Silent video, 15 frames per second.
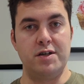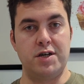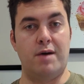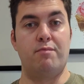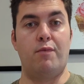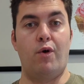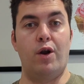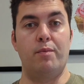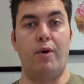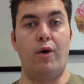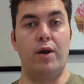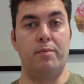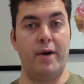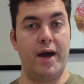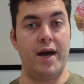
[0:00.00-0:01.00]
the jam roly
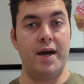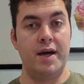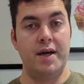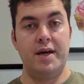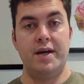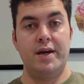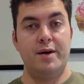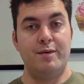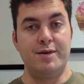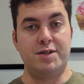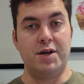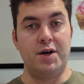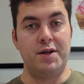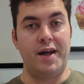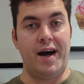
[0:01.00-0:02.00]
poly beer, which
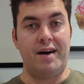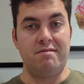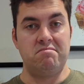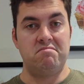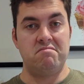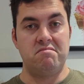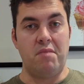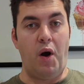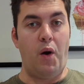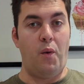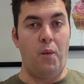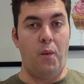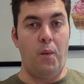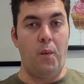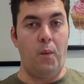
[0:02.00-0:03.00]
turned out
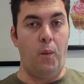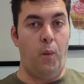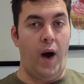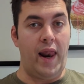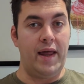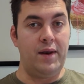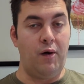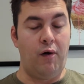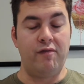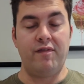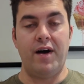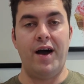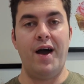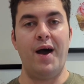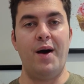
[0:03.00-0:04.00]
well enough,
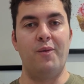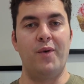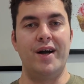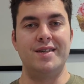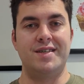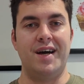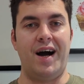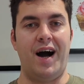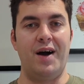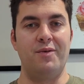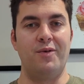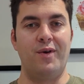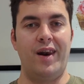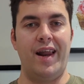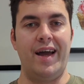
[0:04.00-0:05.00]
which I
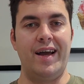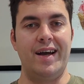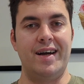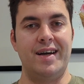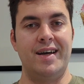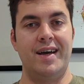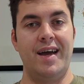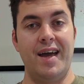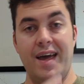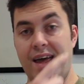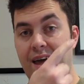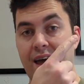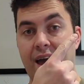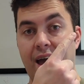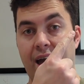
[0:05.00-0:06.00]
will link
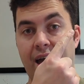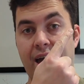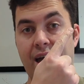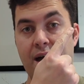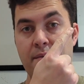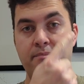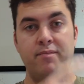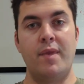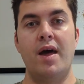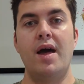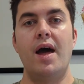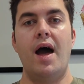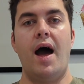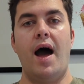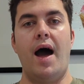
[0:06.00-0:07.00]
here.
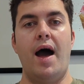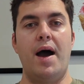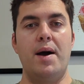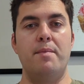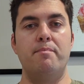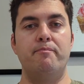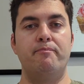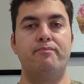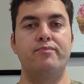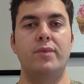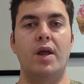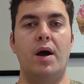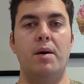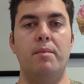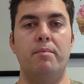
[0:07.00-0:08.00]

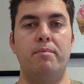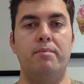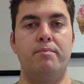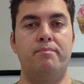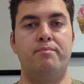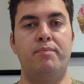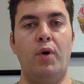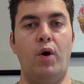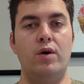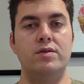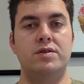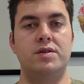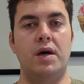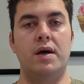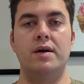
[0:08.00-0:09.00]

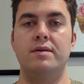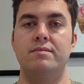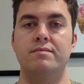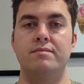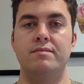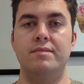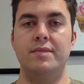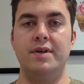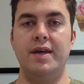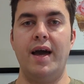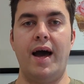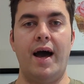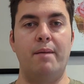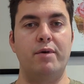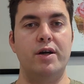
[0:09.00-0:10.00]
But
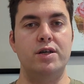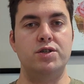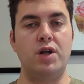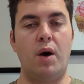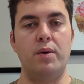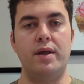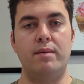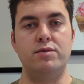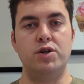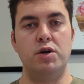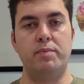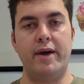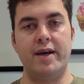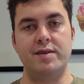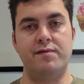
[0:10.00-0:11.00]
yeah, I'm going to start with them
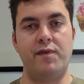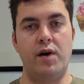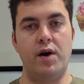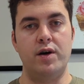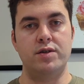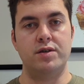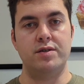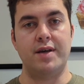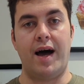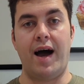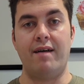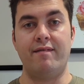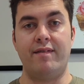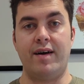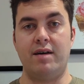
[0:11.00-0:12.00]
2 beers first because I
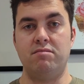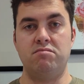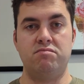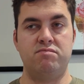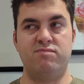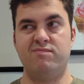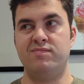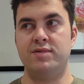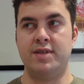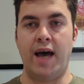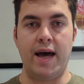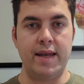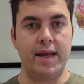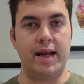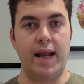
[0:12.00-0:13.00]
have
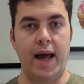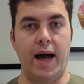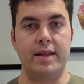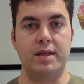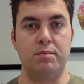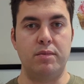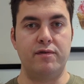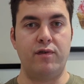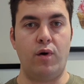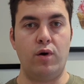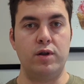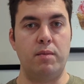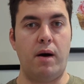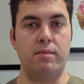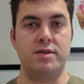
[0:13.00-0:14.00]
technically had them before.
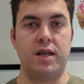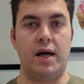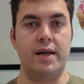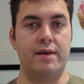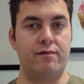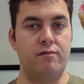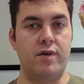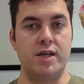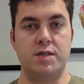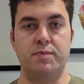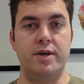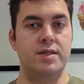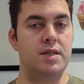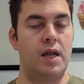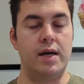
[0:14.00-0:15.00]
They might be slightly different
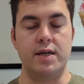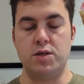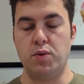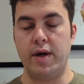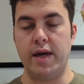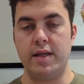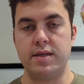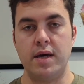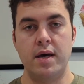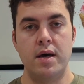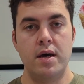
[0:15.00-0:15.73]
recipes, slightly tweaked.